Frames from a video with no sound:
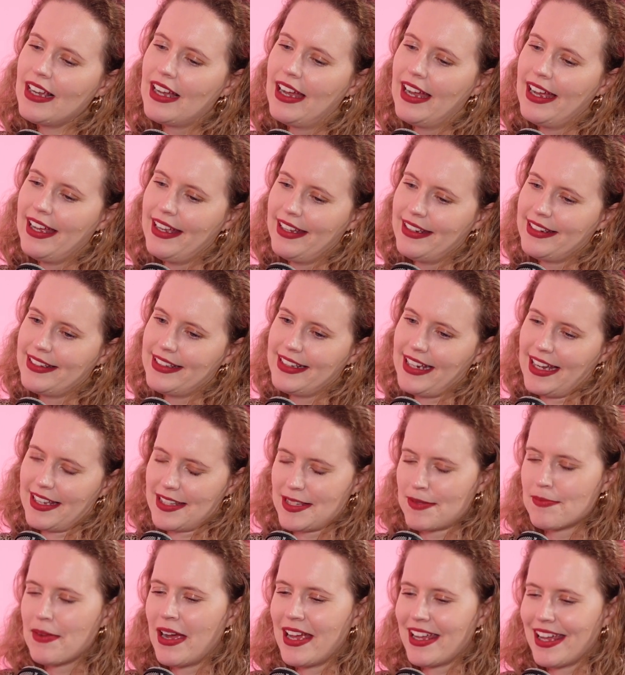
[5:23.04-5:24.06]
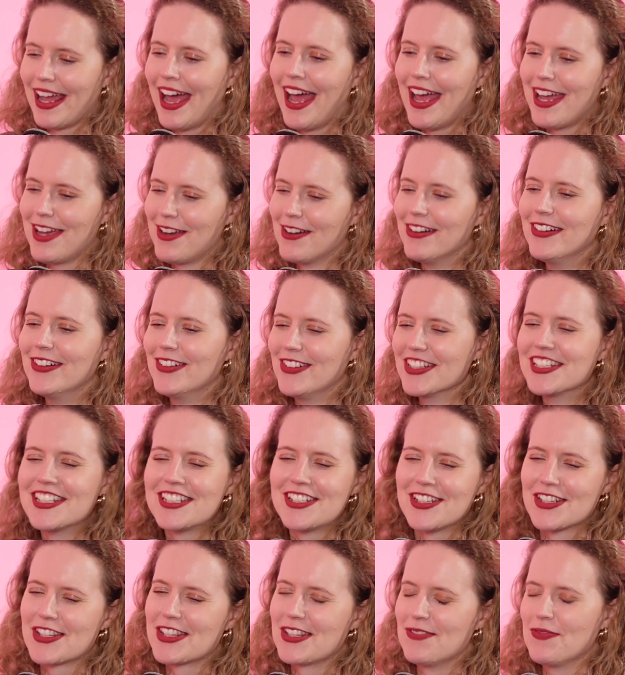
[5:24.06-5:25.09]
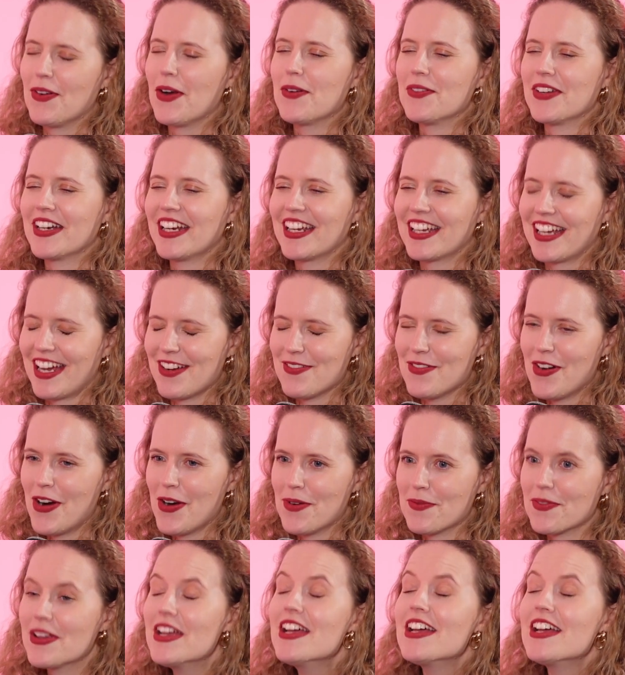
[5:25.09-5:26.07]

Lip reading: And yes, my yay was just the moment he came home.